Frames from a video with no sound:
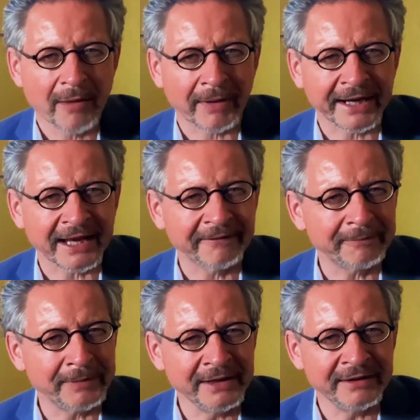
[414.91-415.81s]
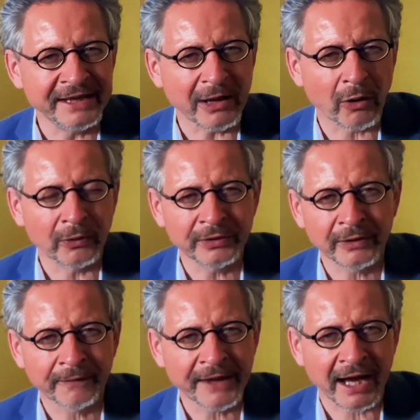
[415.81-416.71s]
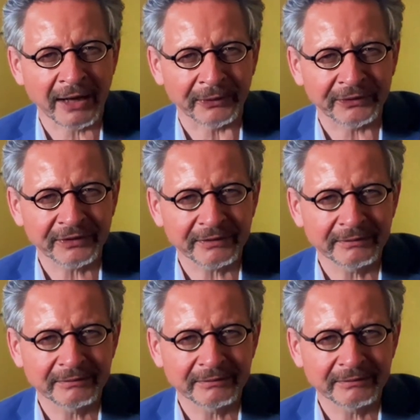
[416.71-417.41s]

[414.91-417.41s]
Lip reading: might have been the owner of the house.